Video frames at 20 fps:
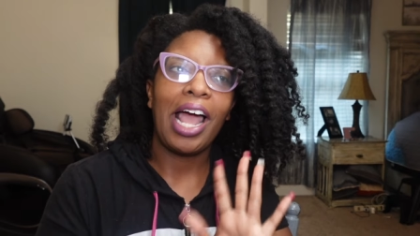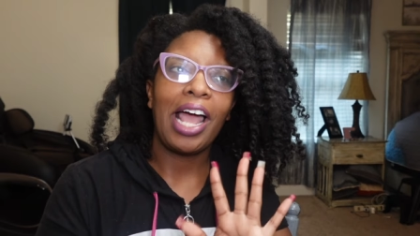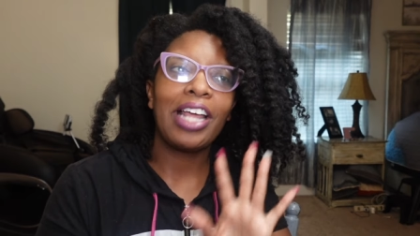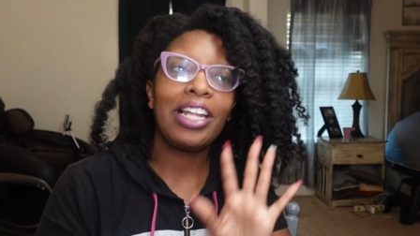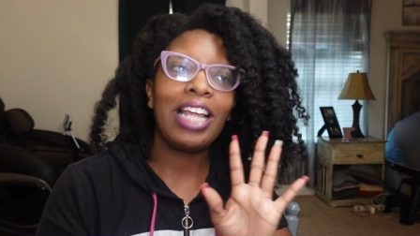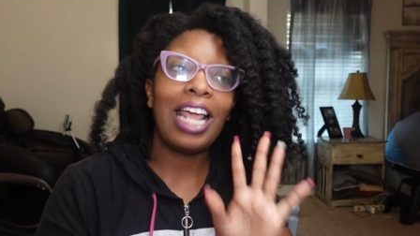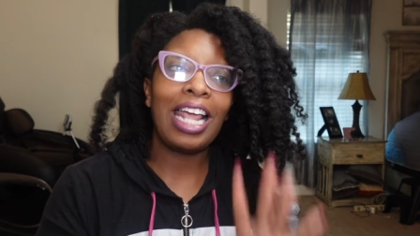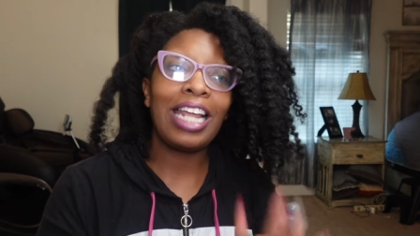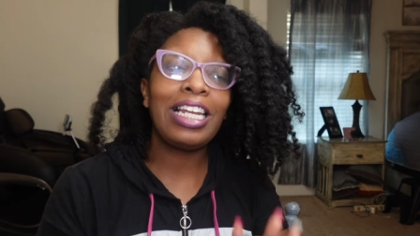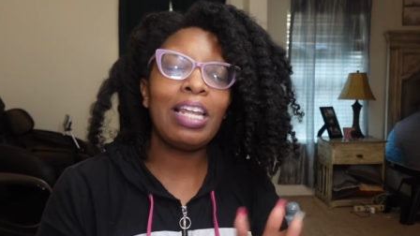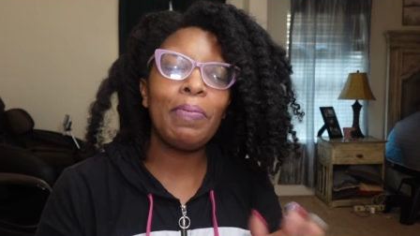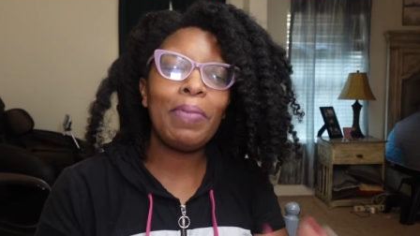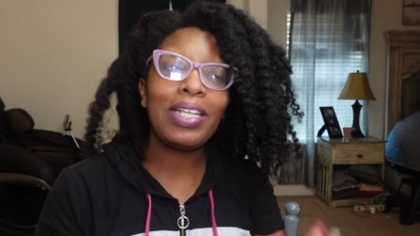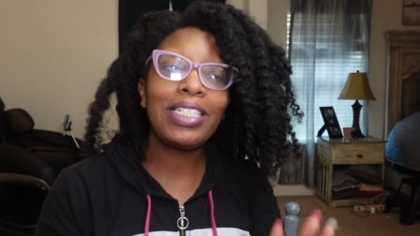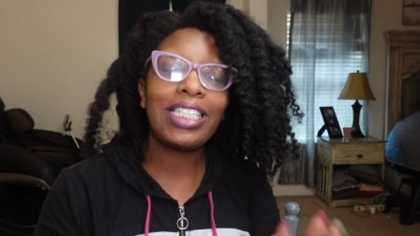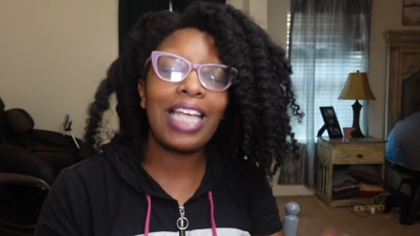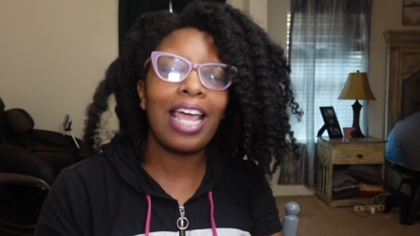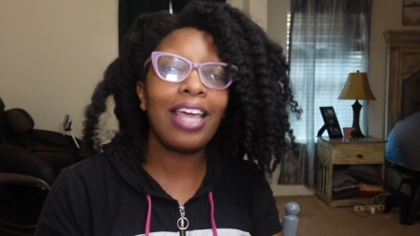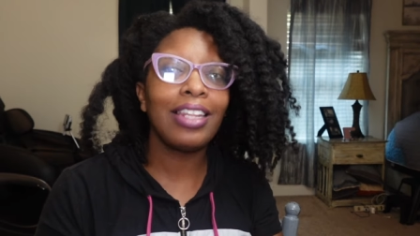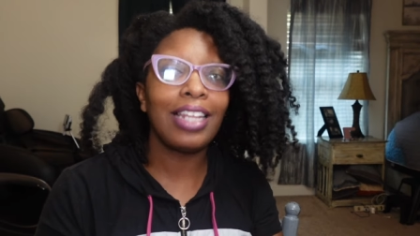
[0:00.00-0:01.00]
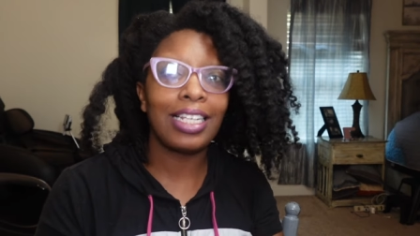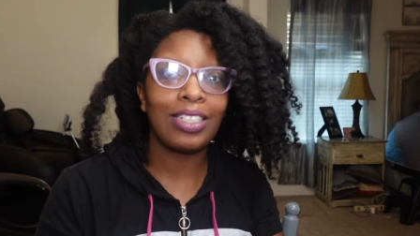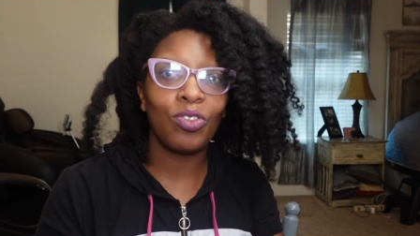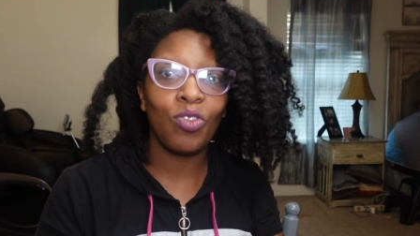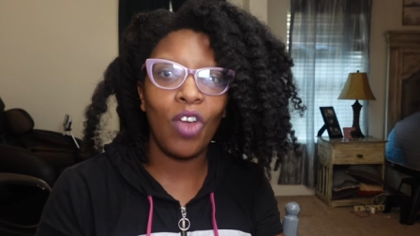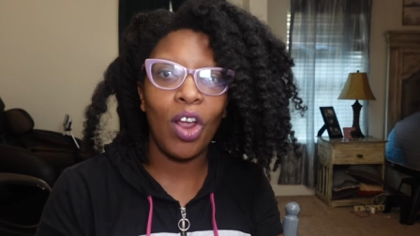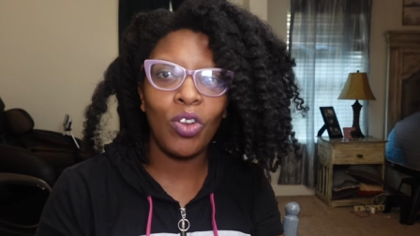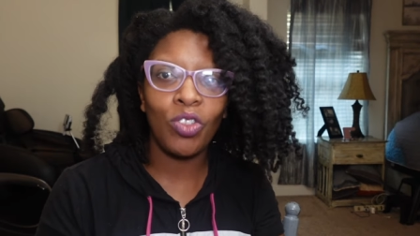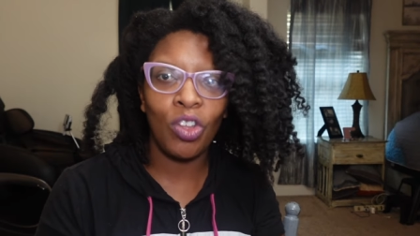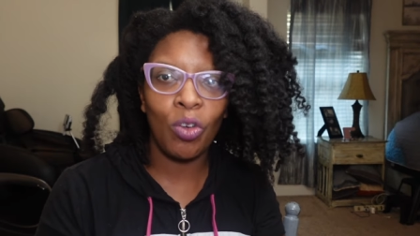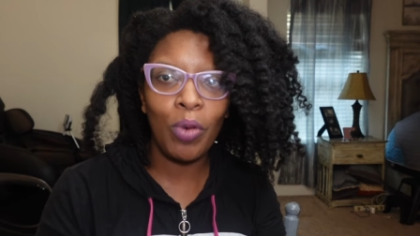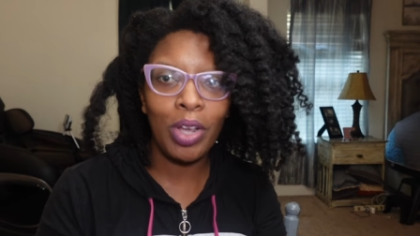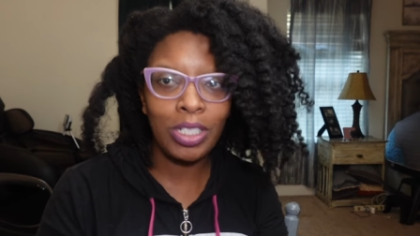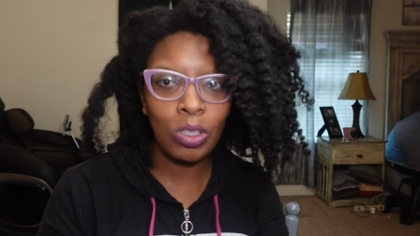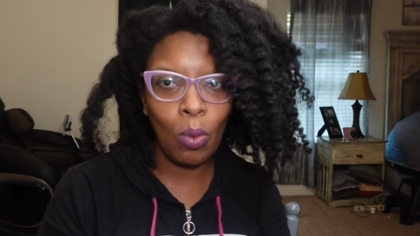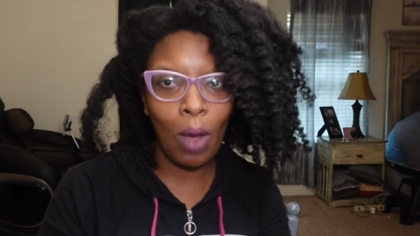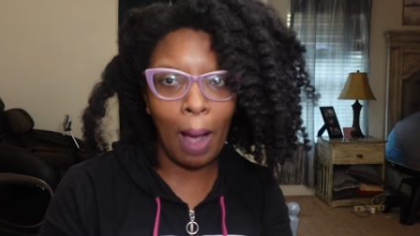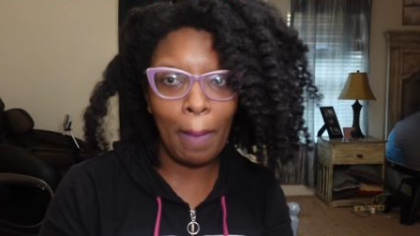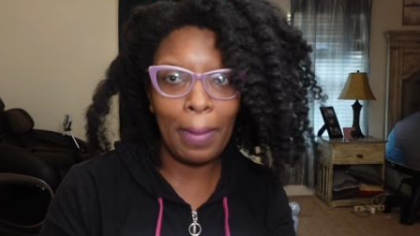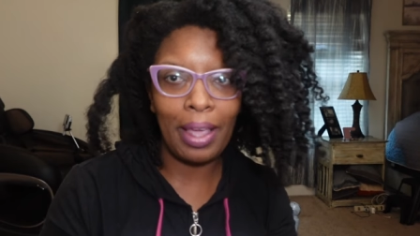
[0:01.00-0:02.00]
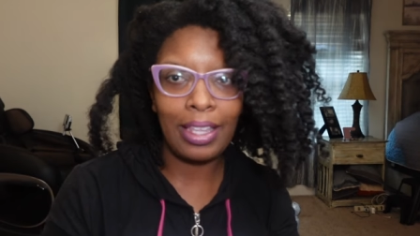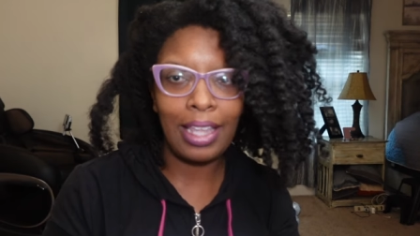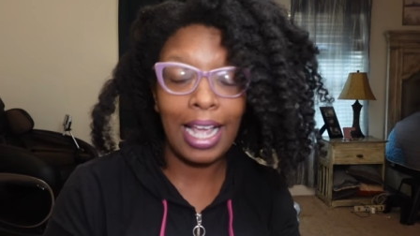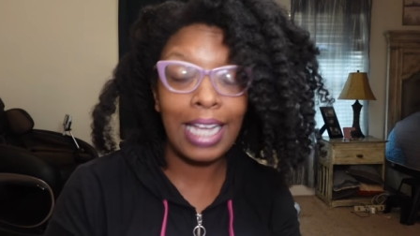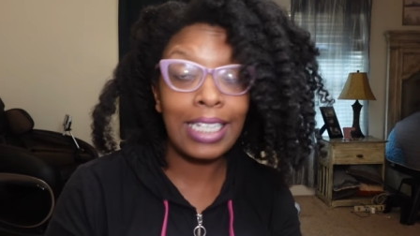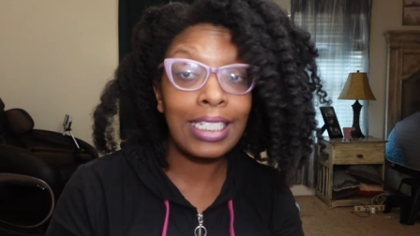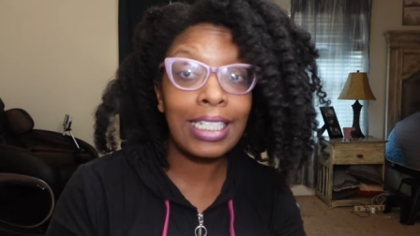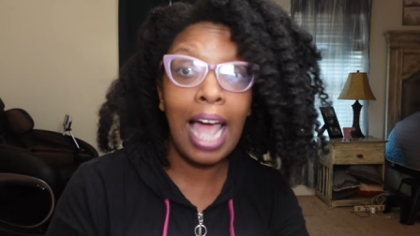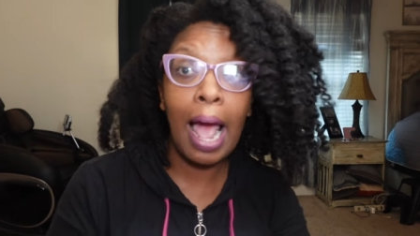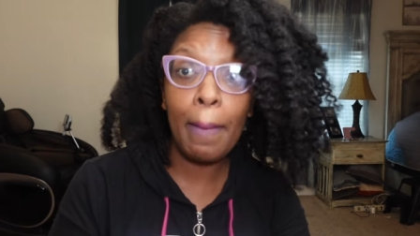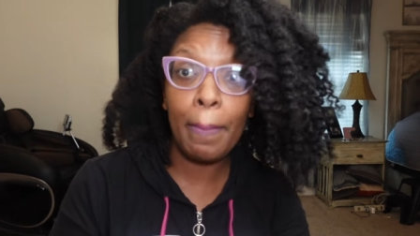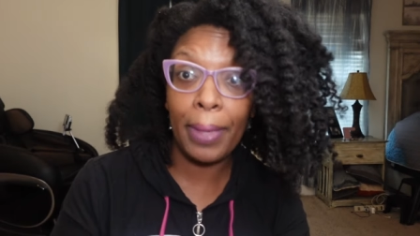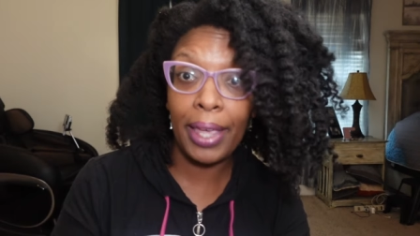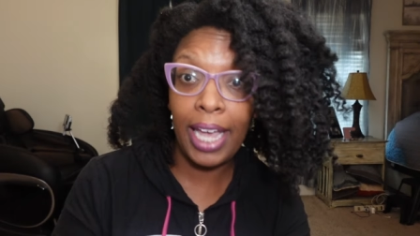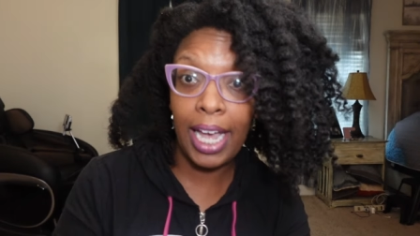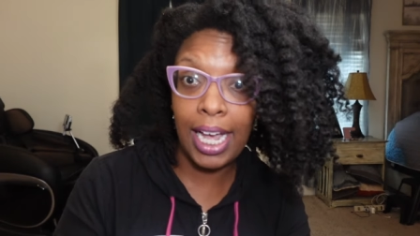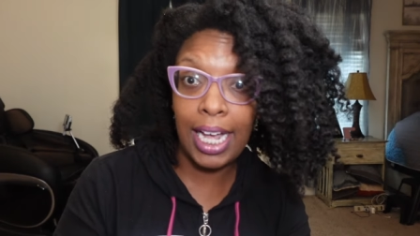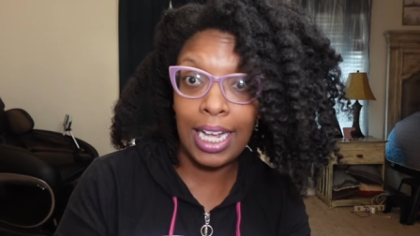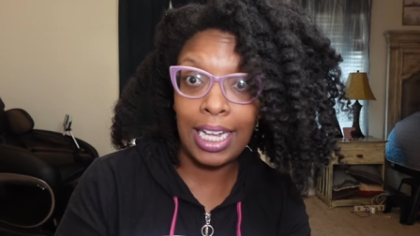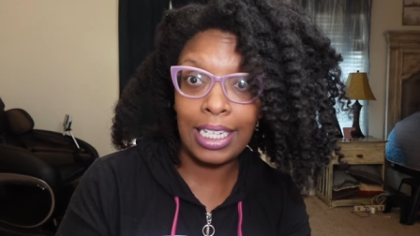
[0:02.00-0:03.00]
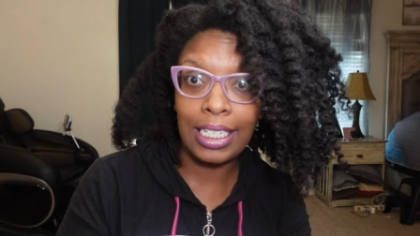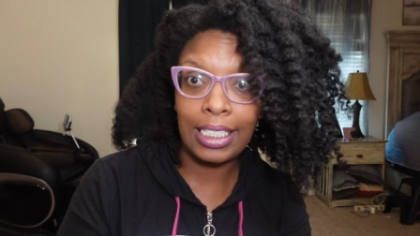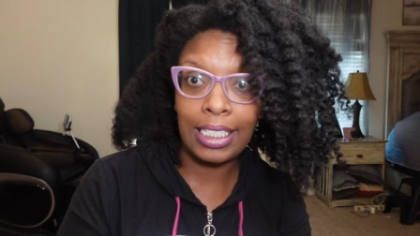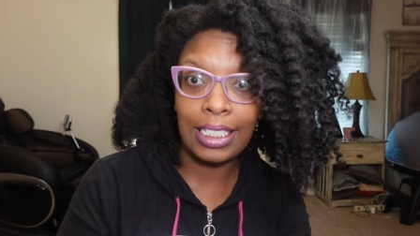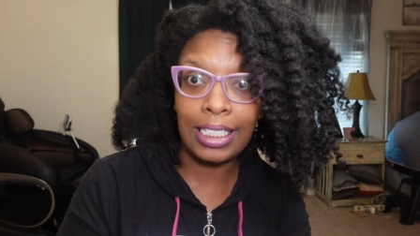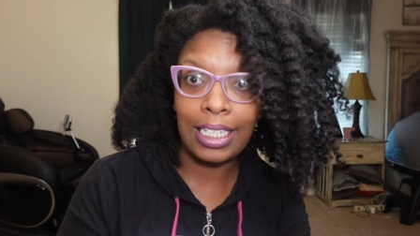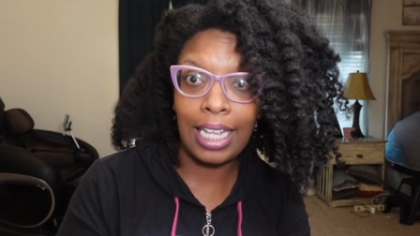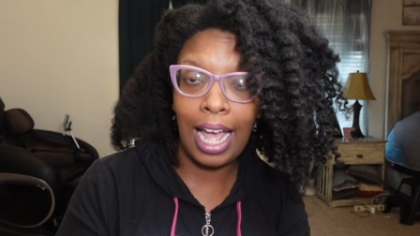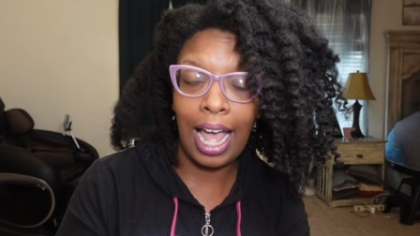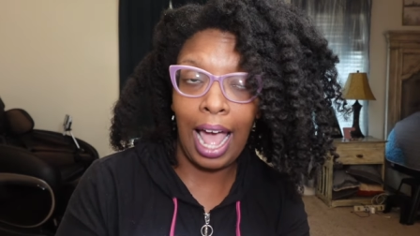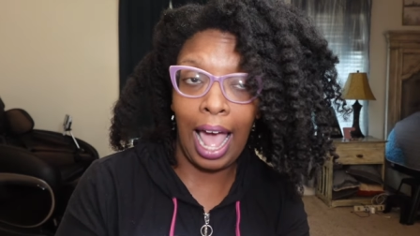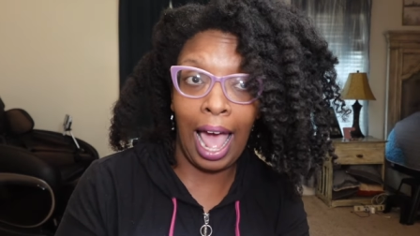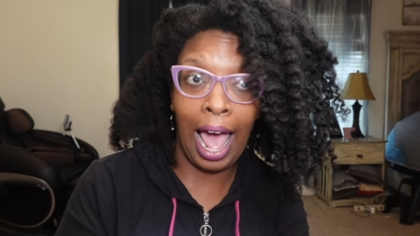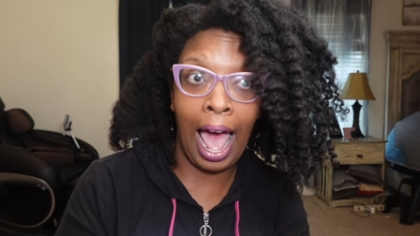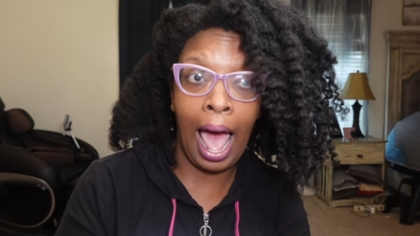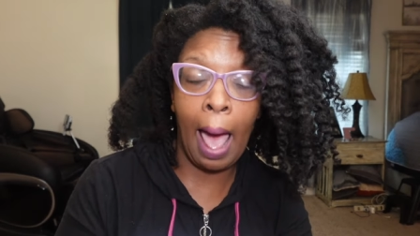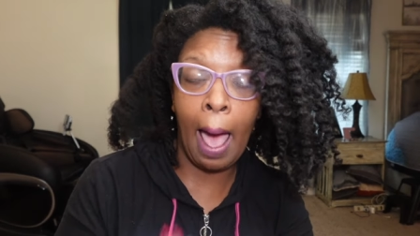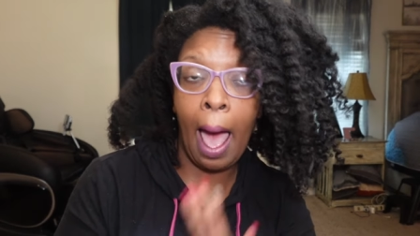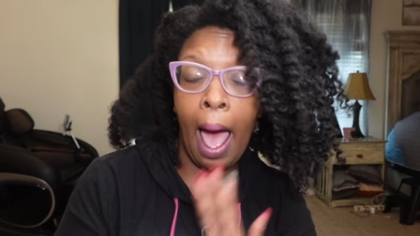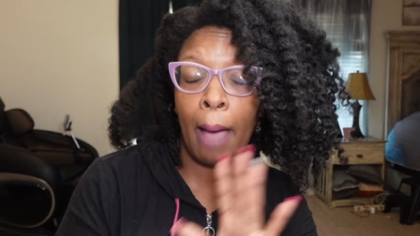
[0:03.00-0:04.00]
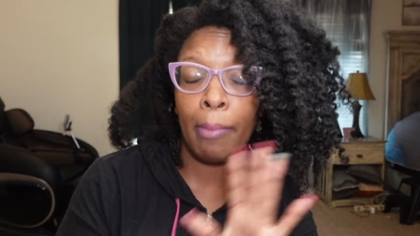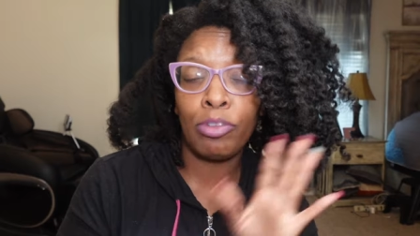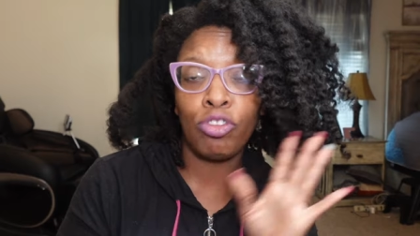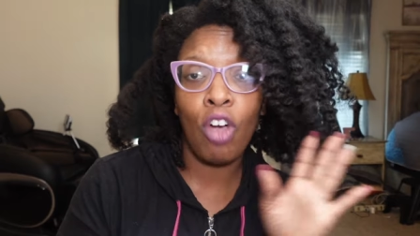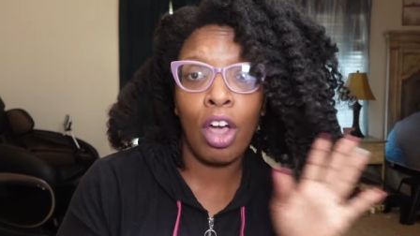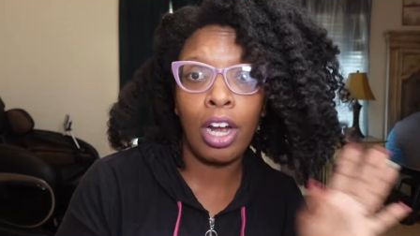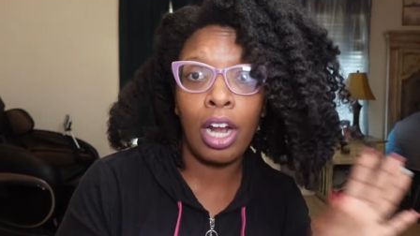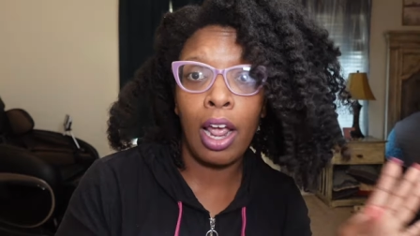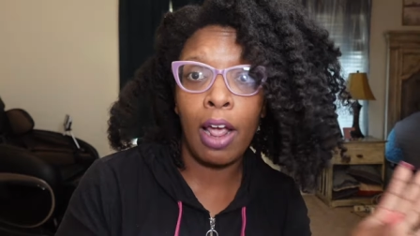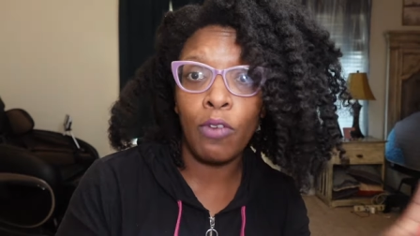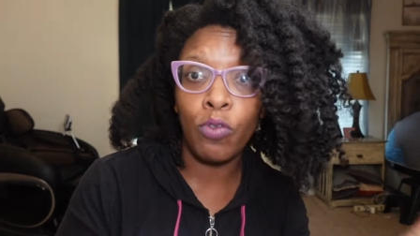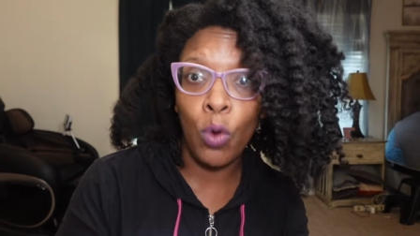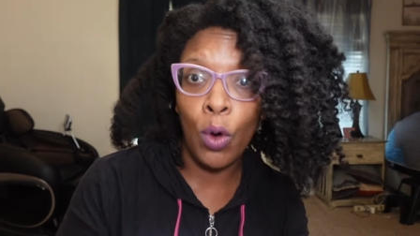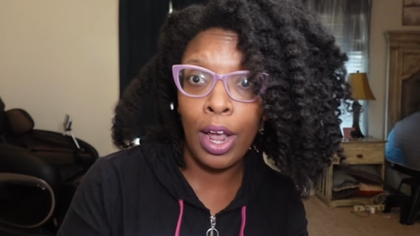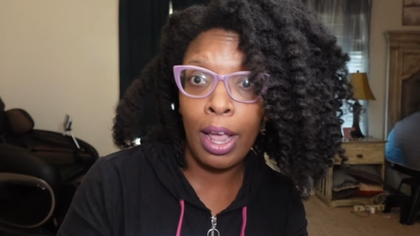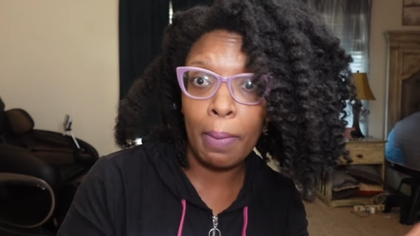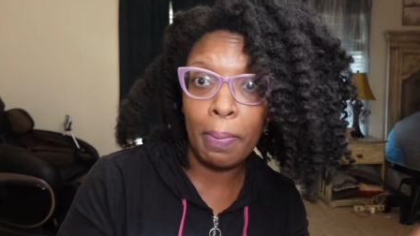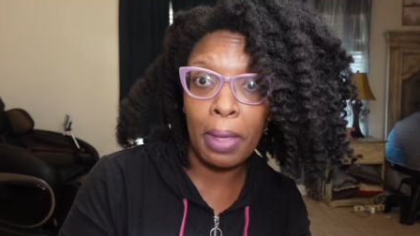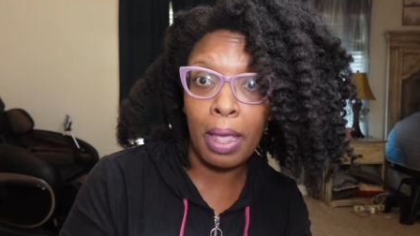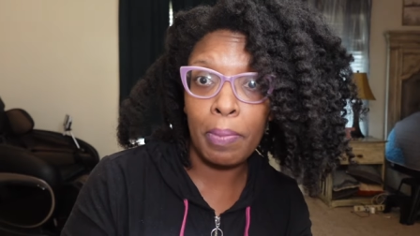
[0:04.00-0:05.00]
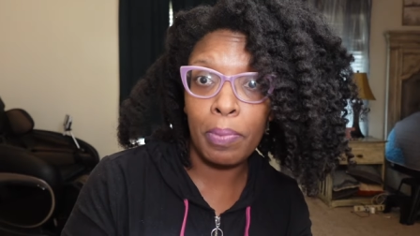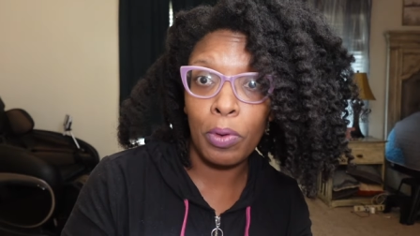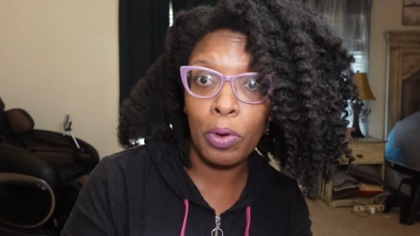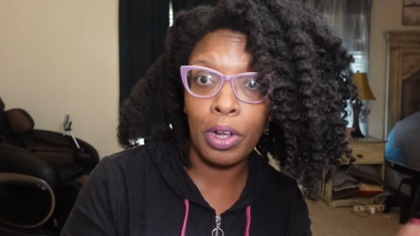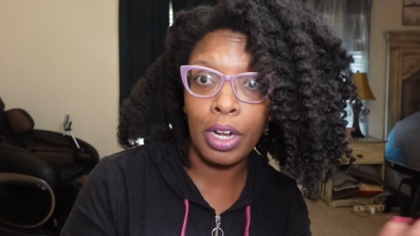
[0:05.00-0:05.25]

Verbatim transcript: And let me say this, the reason why I make that is it's not because I, am trying to avoid people.